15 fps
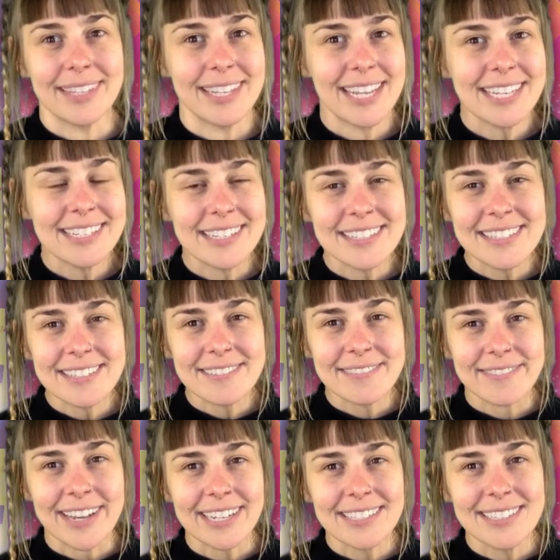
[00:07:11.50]
It doesn't
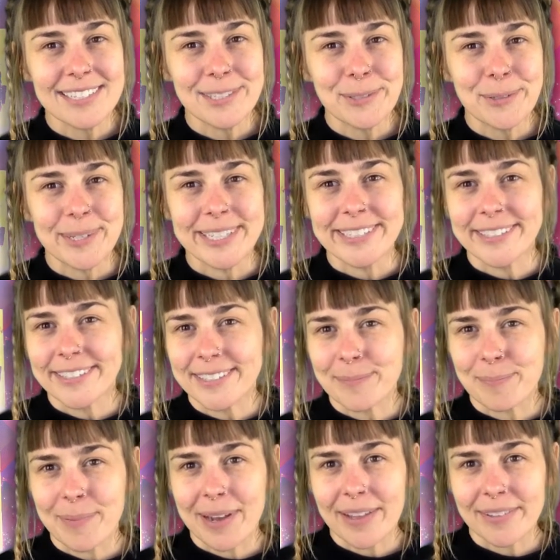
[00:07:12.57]
affect you, it
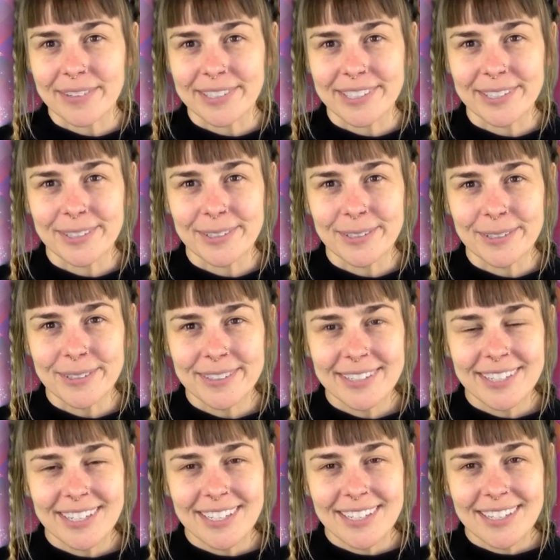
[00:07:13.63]
doesn't bother
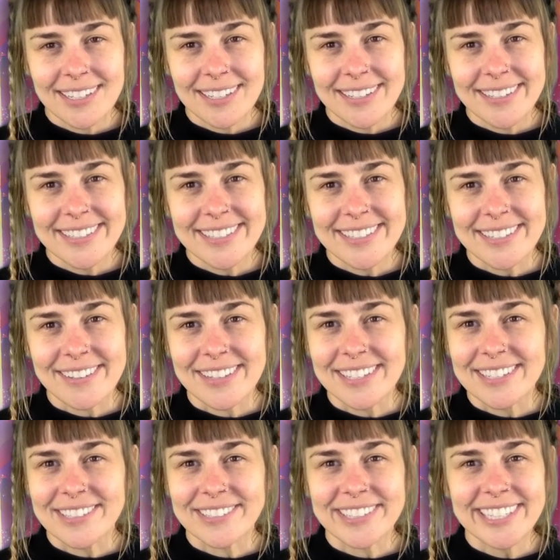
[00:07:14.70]
you. So the
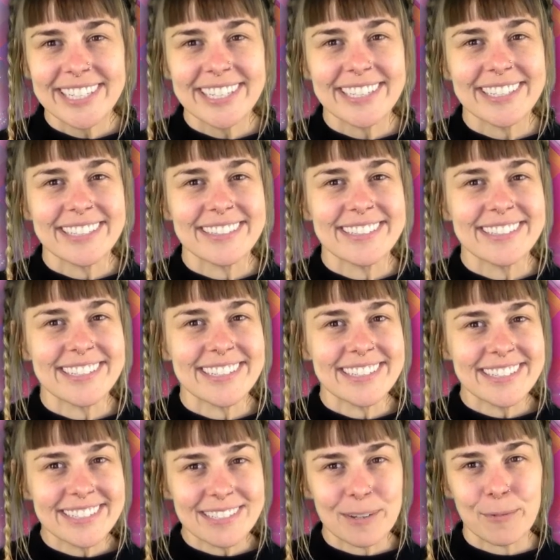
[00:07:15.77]
trick is
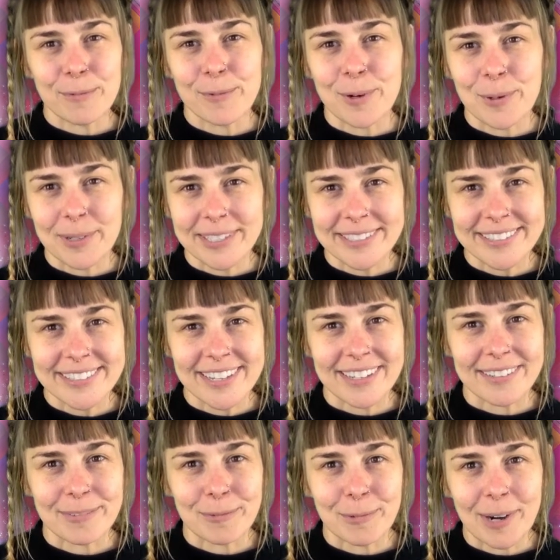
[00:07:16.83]
just to focus
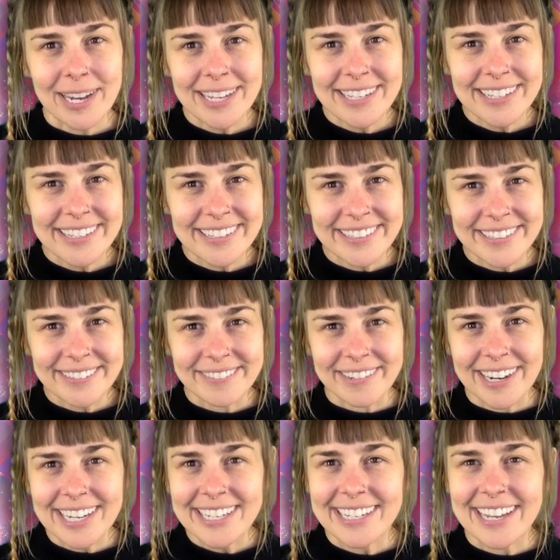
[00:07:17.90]
on right here,
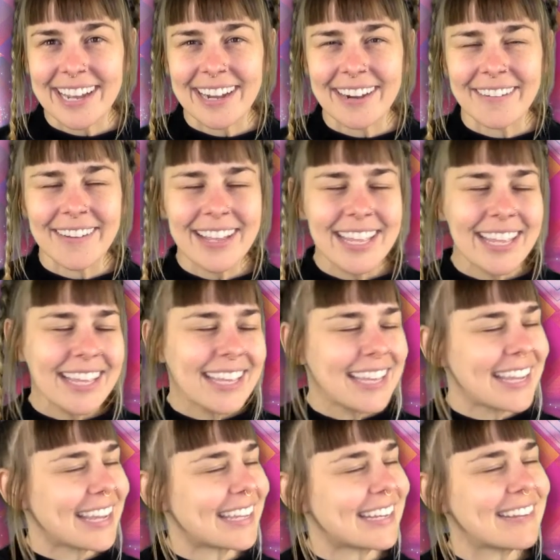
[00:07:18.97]
right now.
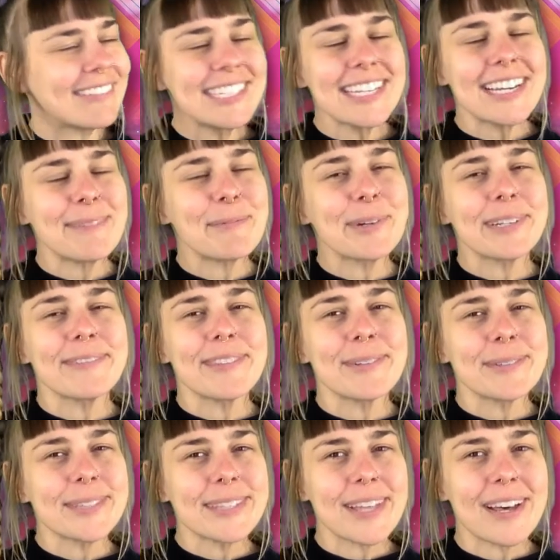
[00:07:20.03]
And every time one of
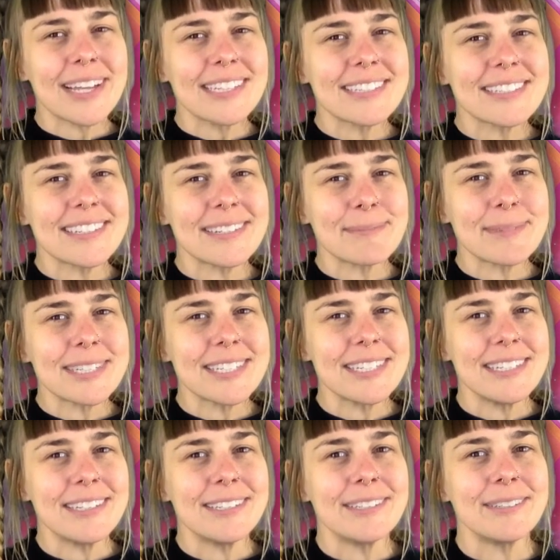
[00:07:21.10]
those thoughts comes to
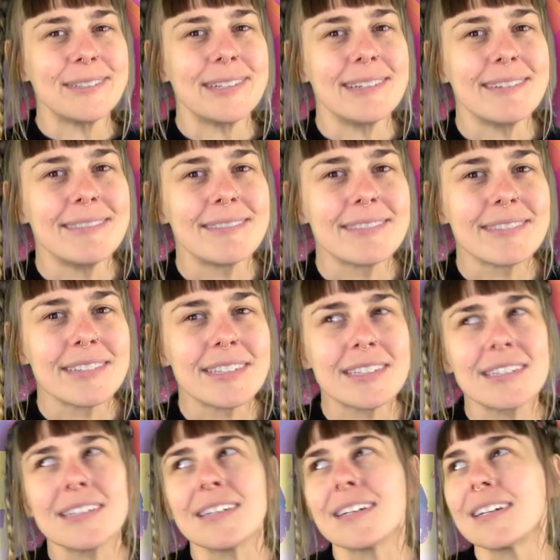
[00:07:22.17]
you of,
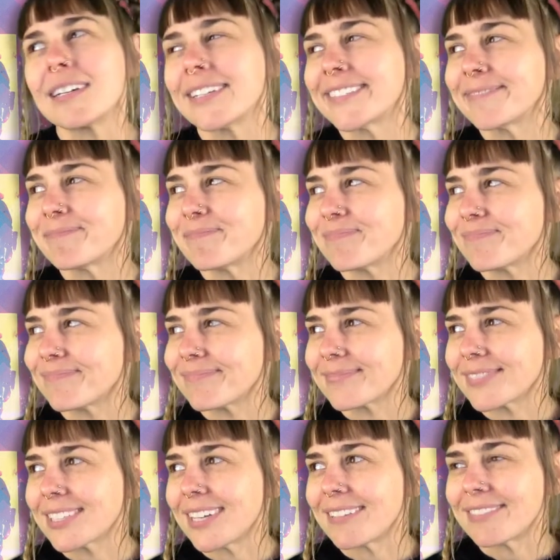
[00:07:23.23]
oh,
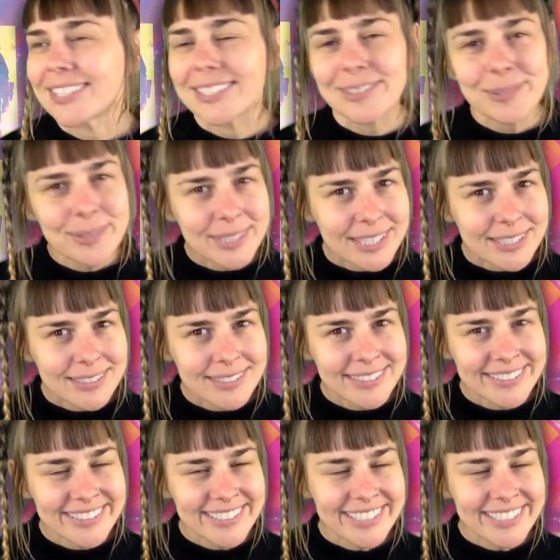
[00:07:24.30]
I have to do this,